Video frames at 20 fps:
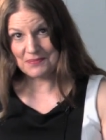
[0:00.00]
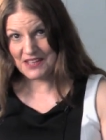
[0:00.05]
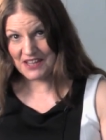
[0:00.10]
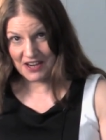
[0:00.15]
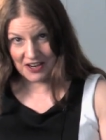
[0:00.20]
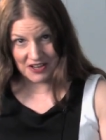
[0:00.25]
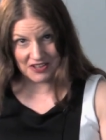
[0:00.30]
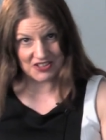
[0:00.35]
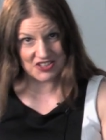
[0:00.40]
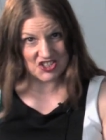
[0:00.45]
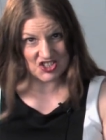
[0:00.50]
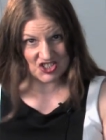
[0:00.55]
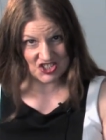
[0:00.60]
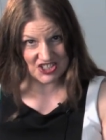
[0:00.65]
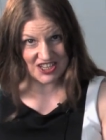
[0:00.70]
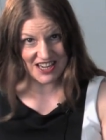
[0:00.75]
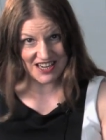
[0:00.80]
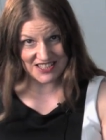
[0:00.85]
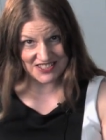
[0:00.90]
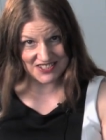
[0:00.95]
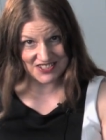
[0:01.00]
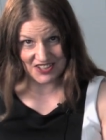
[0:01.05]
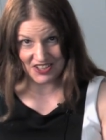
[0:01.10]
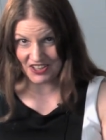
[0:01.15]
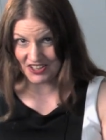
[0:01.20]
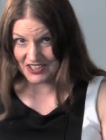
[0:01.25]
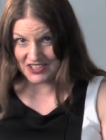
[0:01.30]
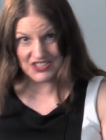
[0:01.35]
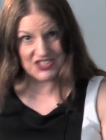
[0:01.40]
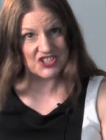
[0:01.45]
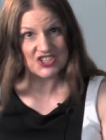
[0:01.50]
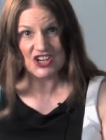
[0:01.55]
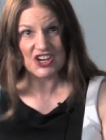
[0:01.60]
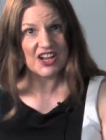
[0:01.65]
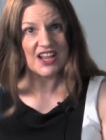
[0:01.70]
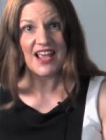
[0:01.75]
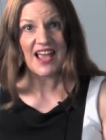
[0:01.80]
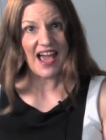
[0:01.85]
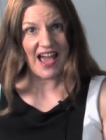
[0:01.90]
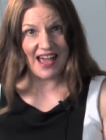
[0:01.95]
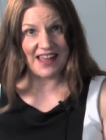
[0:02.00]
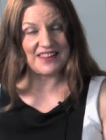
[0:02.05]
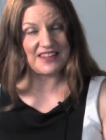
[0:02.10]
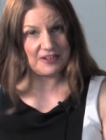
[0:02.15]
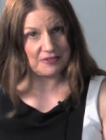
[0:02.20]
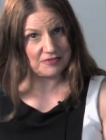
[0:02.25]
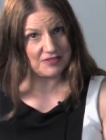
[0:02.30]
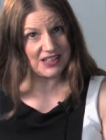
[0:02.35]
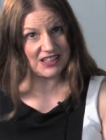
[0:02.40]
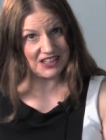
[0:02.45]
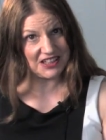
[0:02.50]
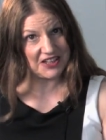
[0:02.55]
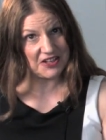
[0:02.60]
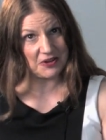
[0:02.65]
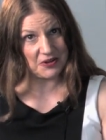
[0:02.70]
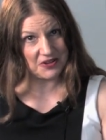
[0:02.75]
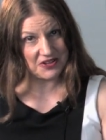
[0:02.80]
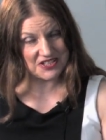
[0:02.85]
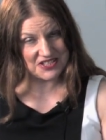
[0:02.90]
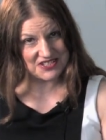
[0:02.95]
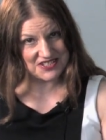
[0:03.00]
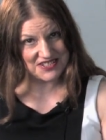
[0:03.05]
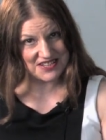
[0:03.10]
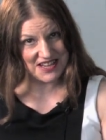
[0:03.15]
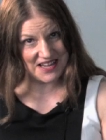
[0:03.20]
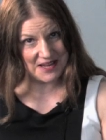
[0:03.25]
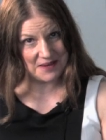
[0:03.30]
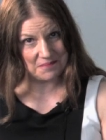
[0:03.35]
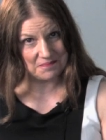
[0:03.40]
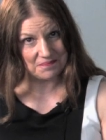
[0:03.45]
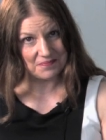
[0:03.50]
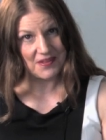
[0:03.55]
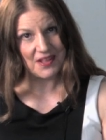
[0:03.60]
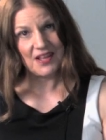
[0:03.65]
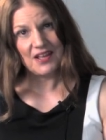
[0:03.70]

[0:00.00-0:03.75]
the orange tastes orange, and they're really all the same.